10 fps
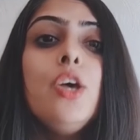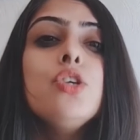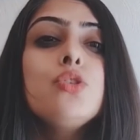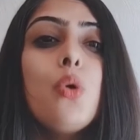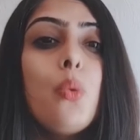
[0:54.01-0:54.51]

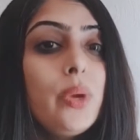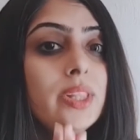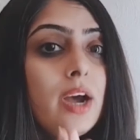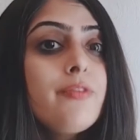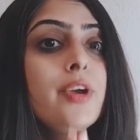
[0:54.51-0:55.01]
So with
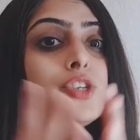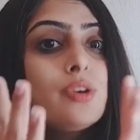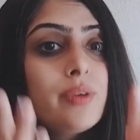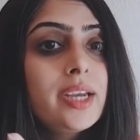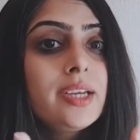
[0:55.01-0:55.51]
our
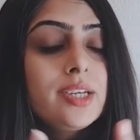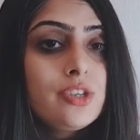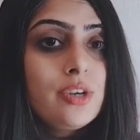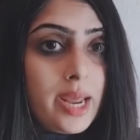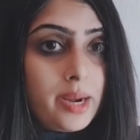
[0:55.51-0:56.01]
facial
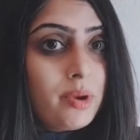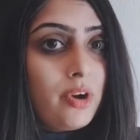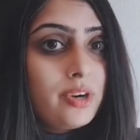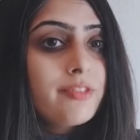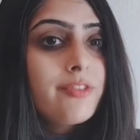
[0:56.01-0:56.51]
recognition led
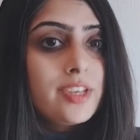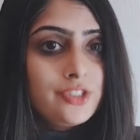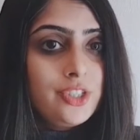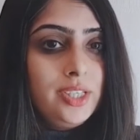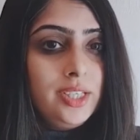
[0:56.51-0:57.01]
product
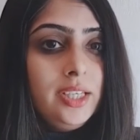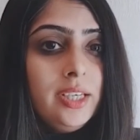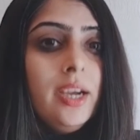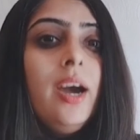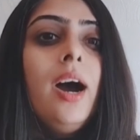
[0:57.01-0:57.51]
FaceGenie,
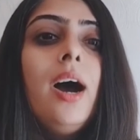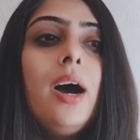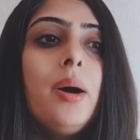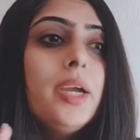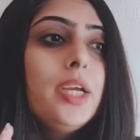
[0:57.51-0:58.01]

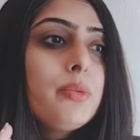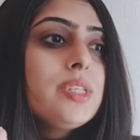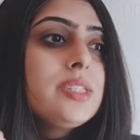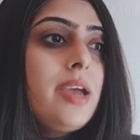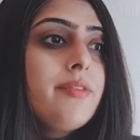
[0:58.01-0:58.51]
it
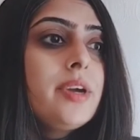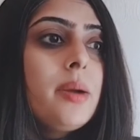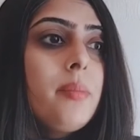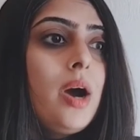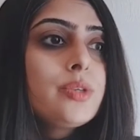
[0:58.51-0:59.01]
was never
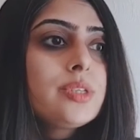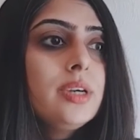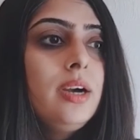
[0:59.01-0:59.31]
about